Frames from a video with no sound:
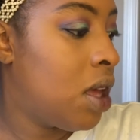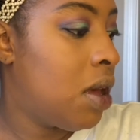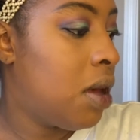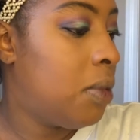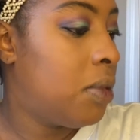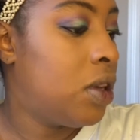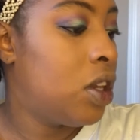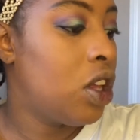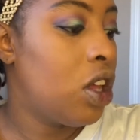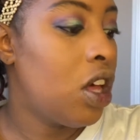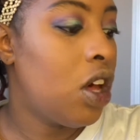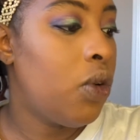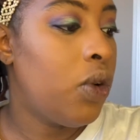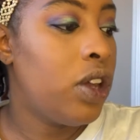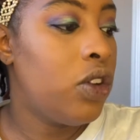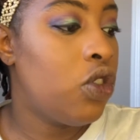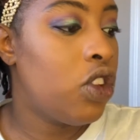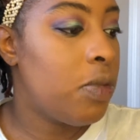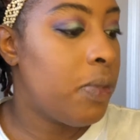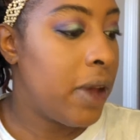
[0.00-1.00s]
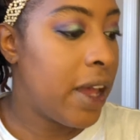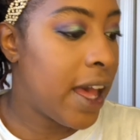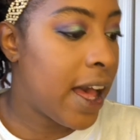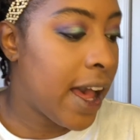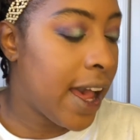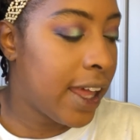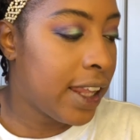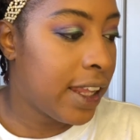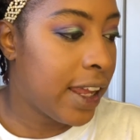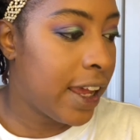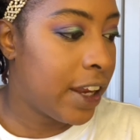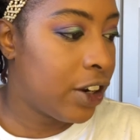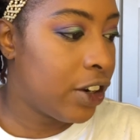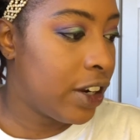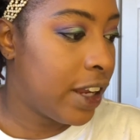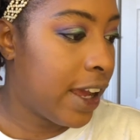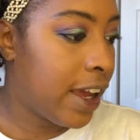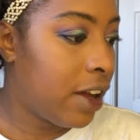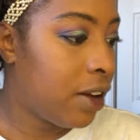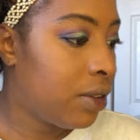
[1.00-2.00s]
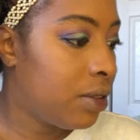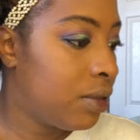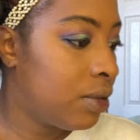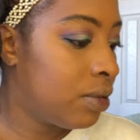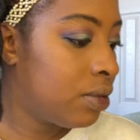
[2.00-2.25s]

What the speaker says: I'm gonna go in with my highlighter now.